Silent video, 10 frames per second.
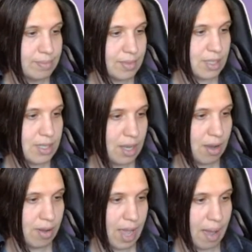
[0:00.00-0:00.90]

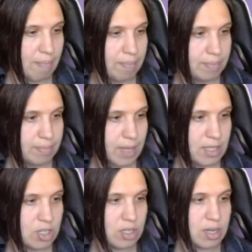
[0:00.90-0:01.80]
So yeah,
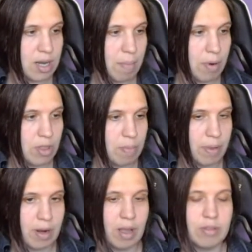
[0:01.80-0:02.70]
it's just a number on the
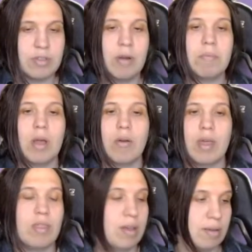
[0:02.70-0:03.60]
player health script. Okay,
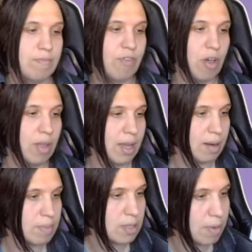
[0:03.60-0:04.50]
the fall height,
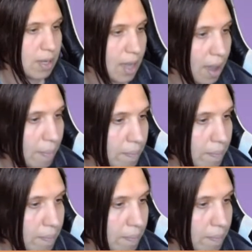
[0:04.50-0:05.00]
I'm assuming. Yeah.